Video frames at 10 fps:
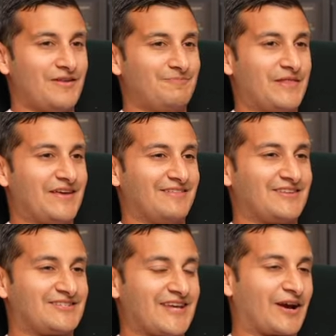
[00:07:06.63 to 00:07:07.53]
but then the
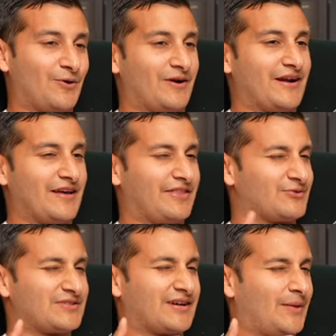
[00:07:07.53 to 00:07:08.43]
second one I did, I think it was
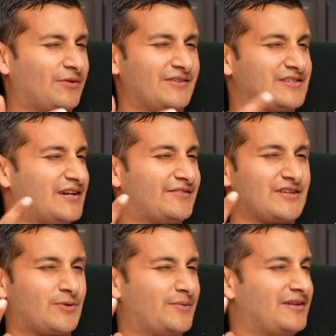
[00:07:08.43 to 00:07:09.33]
a couple of years after. I was
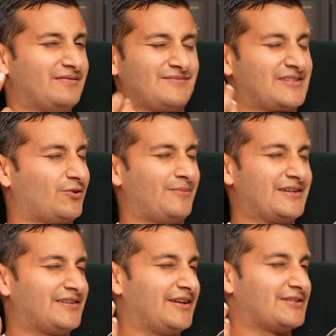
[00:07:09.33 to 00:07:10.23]
probably still in my
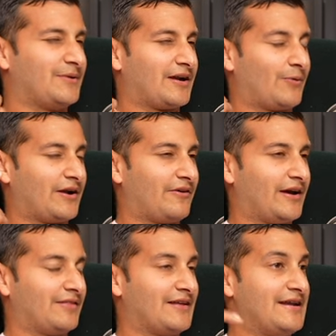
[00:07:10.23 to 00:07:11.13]
teens, but I went
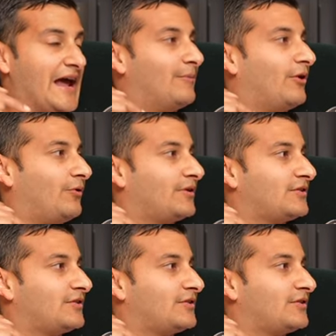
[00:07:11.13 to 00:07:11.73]
around the neighborhood